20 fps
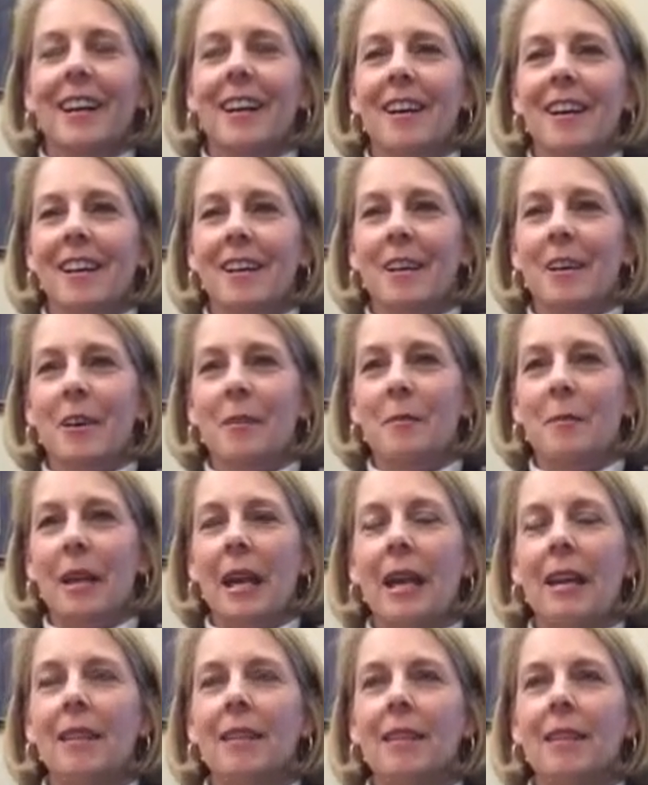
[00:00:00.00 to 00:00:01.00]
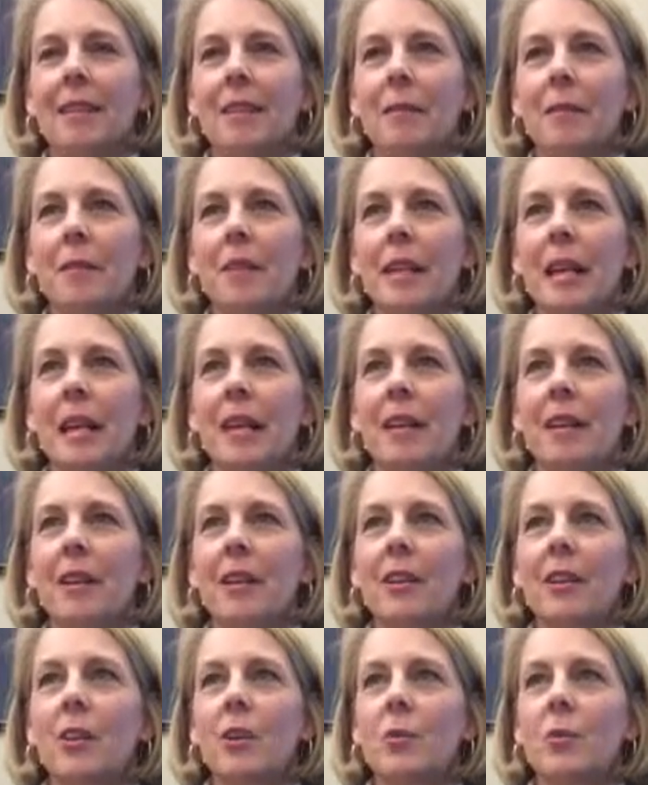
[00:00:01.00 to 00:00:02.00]
And
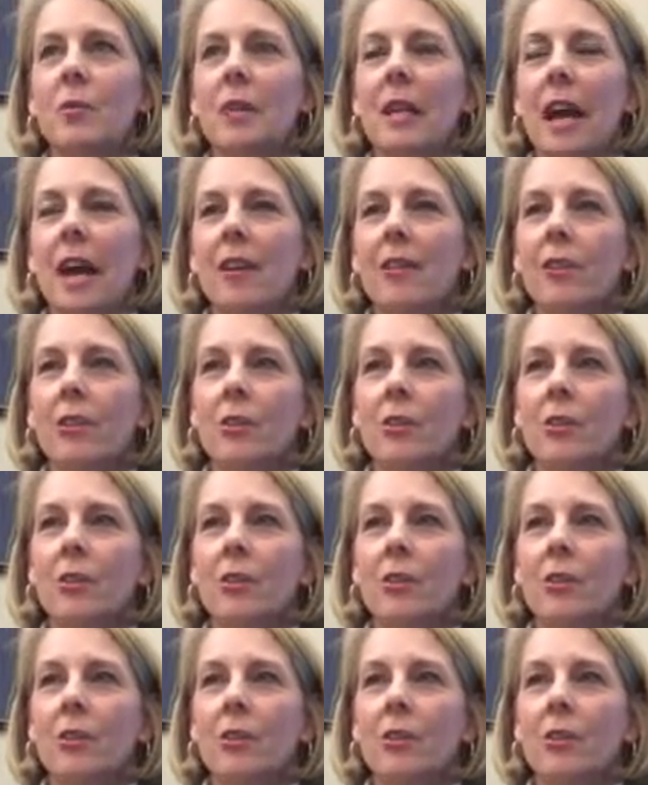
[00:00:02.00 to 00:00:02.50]
you doubt